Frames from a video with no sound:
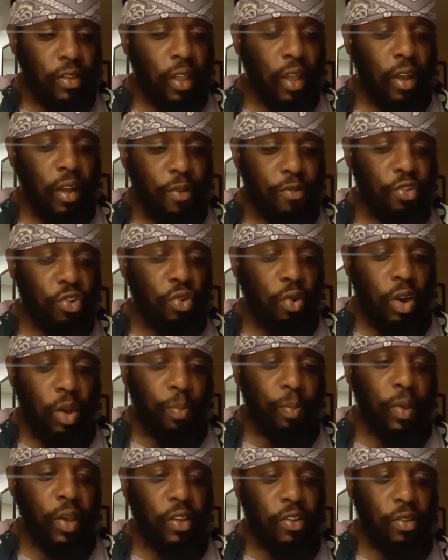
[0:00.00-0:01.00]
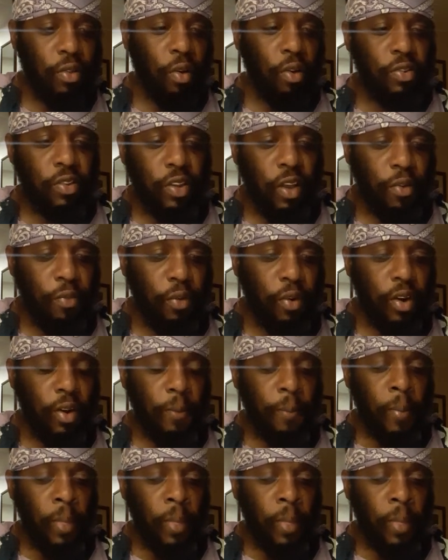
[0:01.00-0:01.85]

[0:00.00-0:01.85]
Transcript: love, joy, peace, long suffering,